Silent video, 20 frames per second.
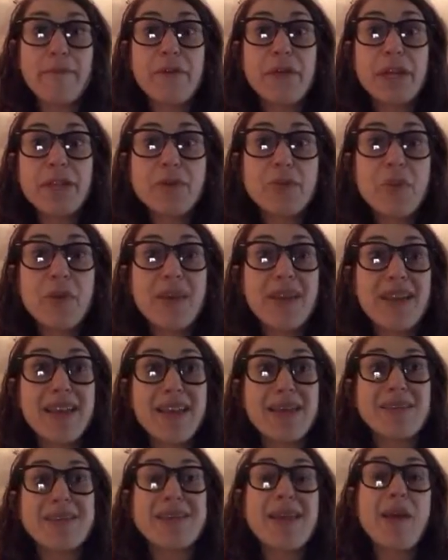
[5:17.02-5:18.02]
Facebook
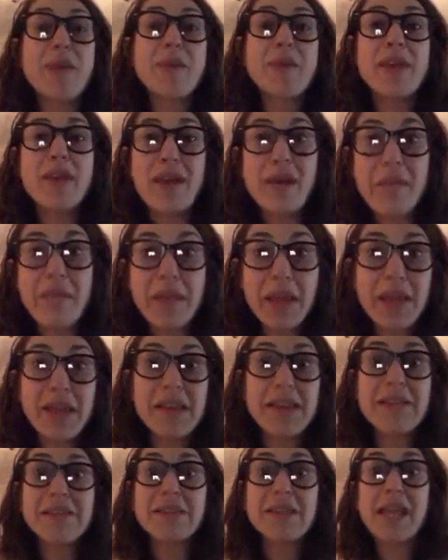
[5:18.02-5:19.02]
is now becoming
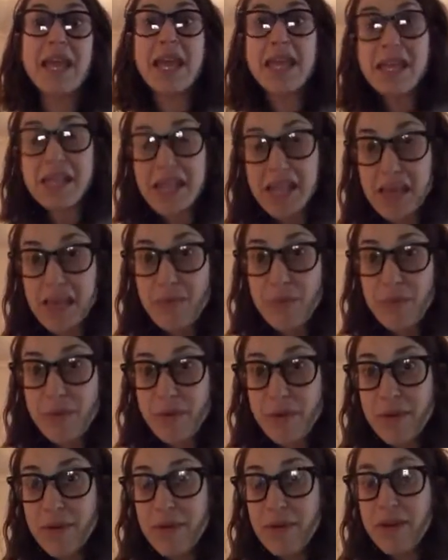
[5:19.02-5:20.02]
like this
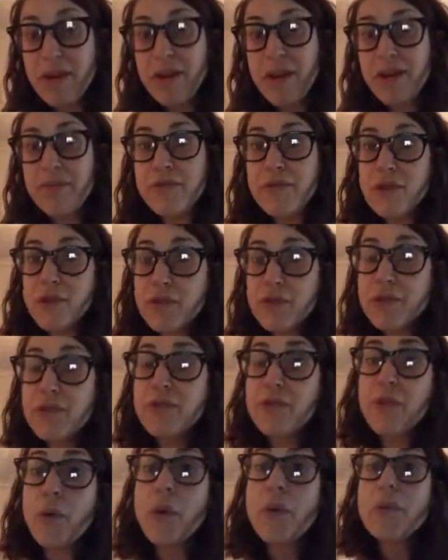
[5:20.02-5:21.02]
gatekeeper of news
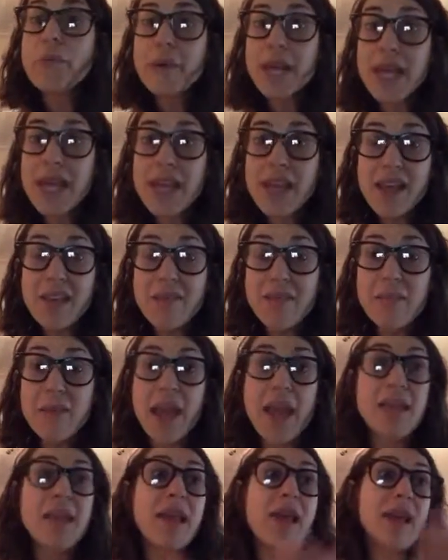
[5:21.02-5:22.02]
for me,
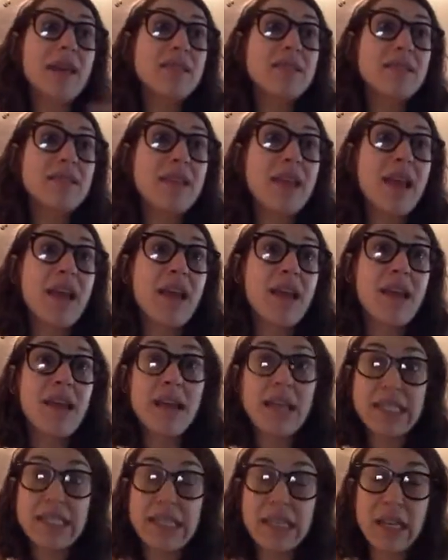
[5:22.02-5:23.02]
and
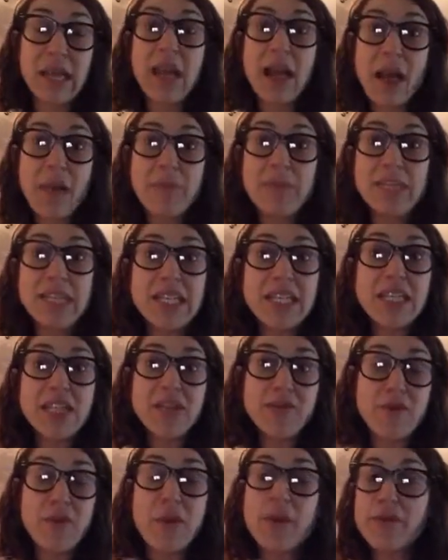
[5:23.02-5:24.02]
it's a
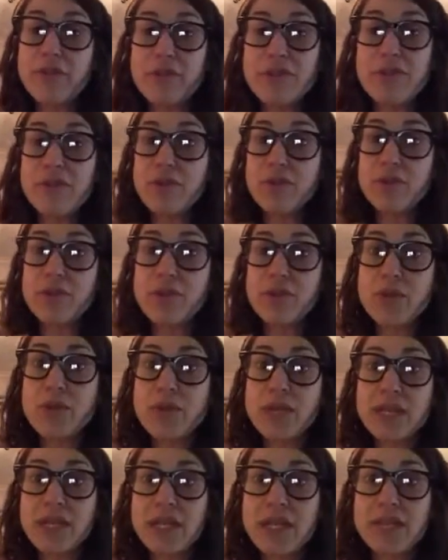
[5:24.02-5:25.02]
competition for other news
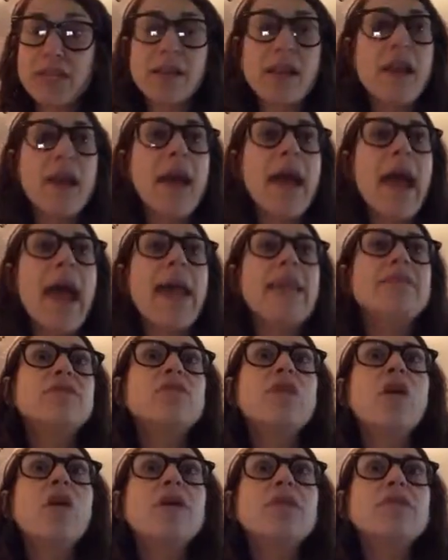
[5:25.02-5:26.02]
sources. And it's
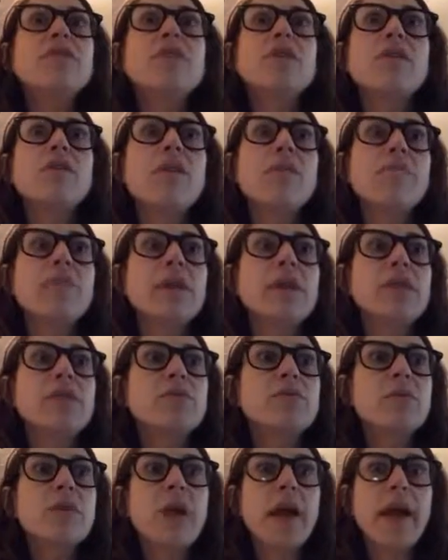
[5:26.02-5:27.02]
also a
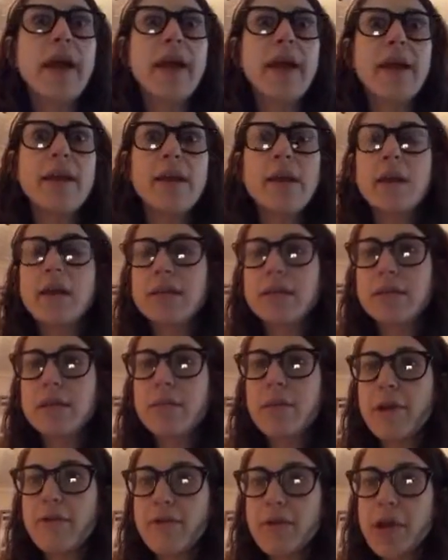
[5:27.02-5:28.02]
place where I see
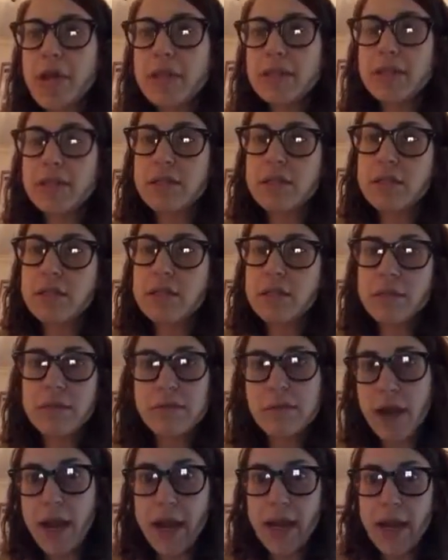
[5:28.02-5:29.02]
my friends,
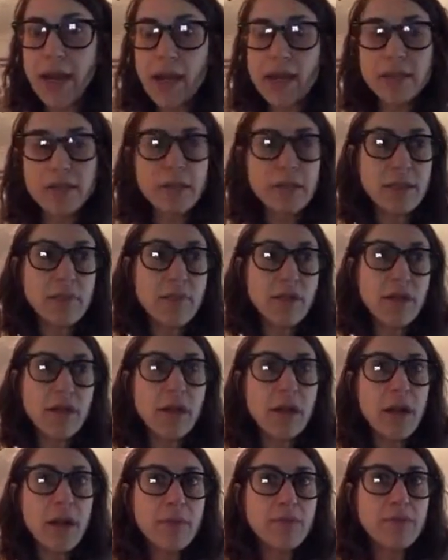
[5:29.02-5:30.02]
right, and see what
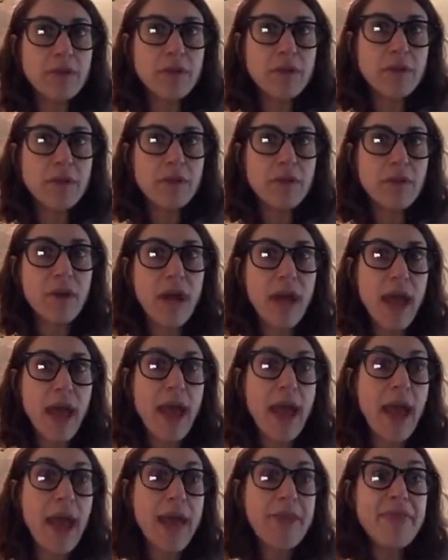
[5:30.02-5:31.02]
they're up to.
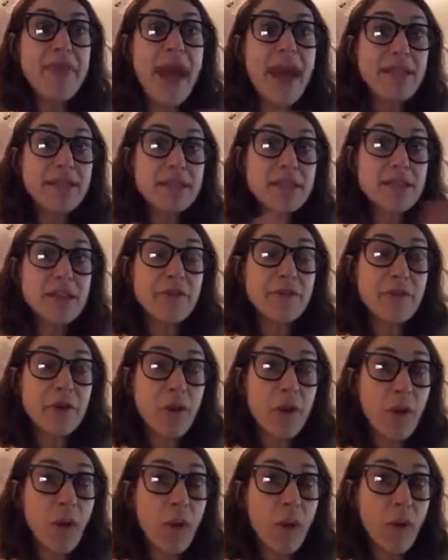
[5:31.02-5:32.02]
And that's a
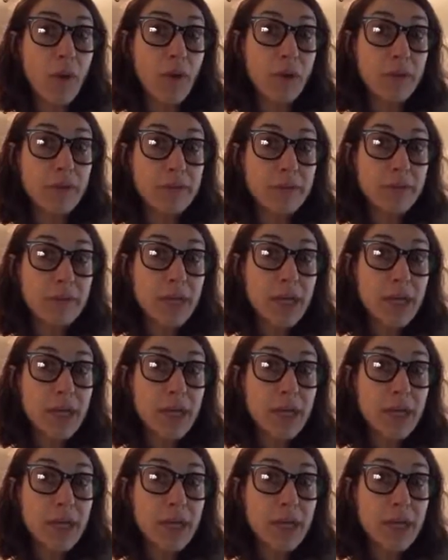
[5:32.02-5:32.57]
different goal.